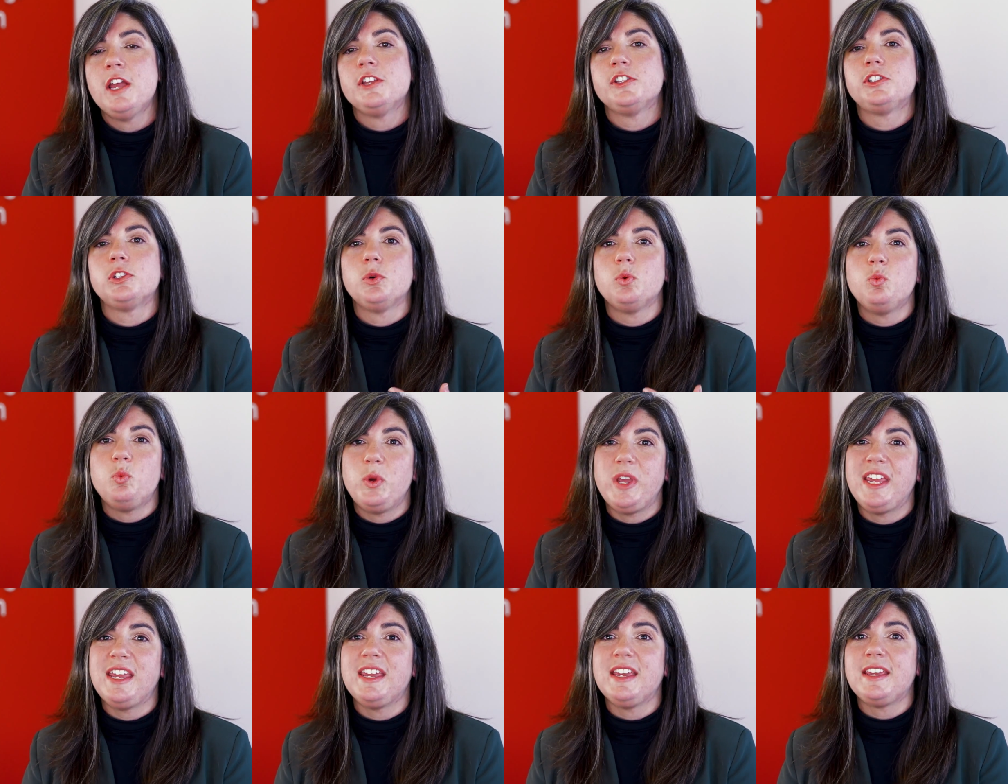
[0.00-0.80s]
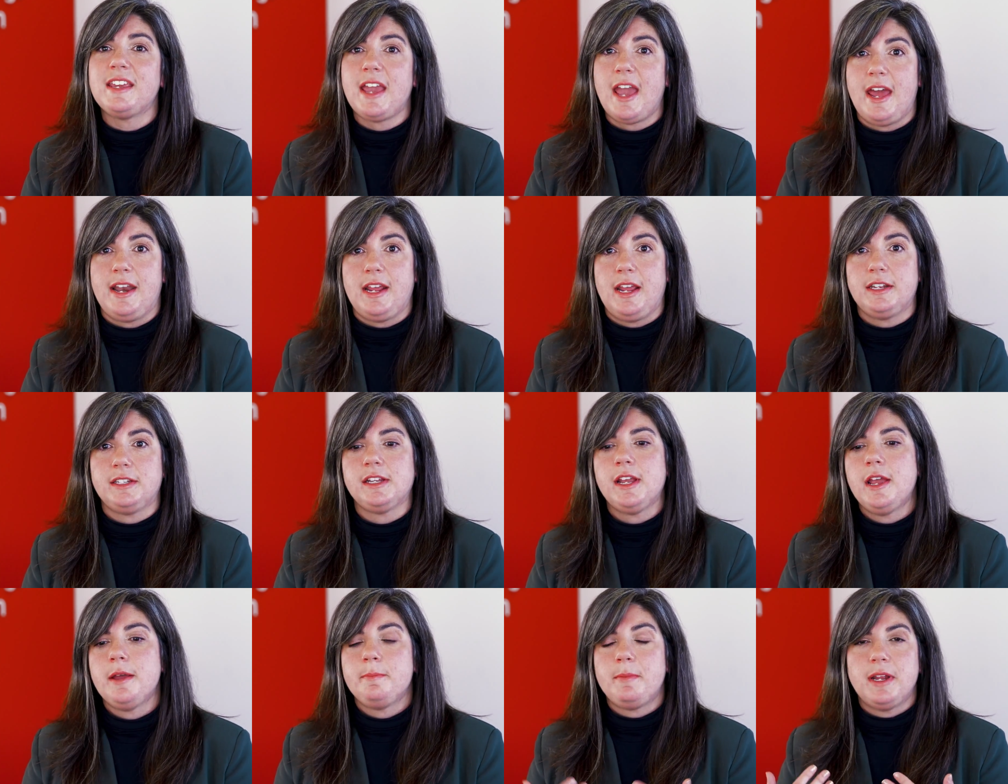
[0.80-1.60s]
So we get it.
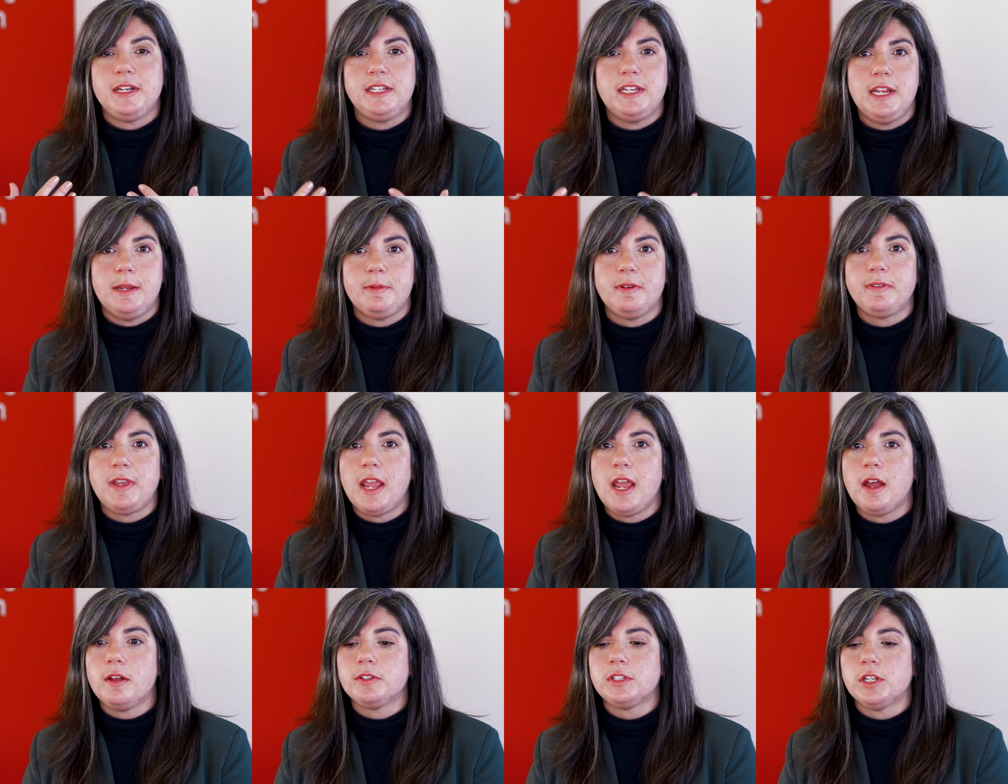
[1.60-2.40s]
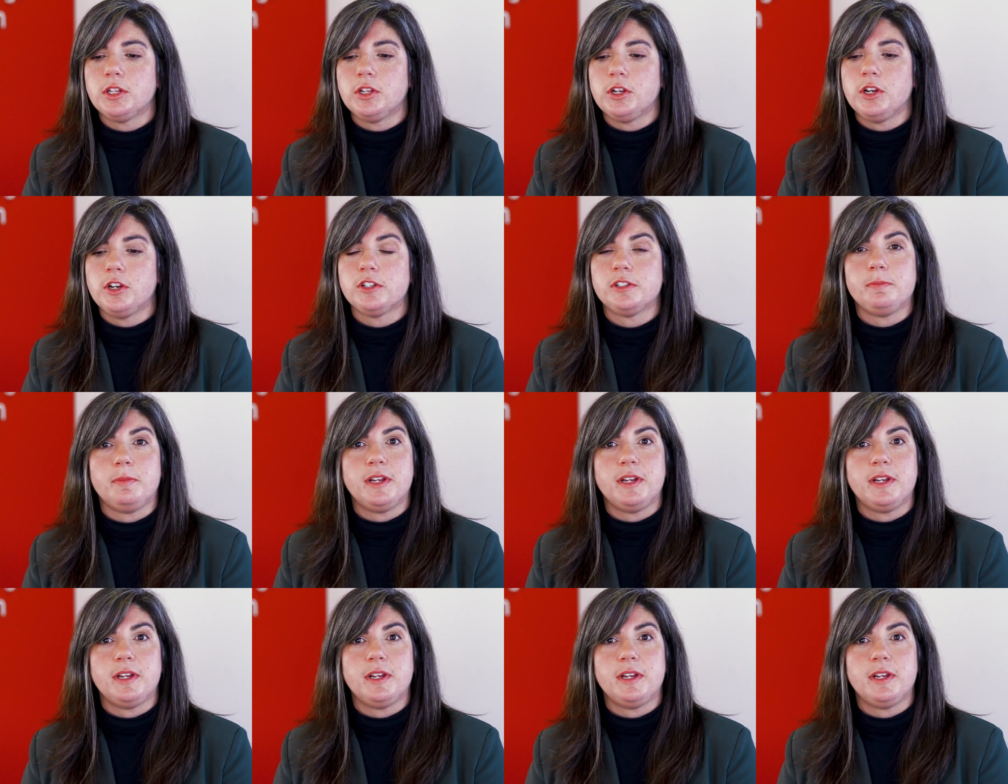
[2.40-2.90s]
My team of counselors,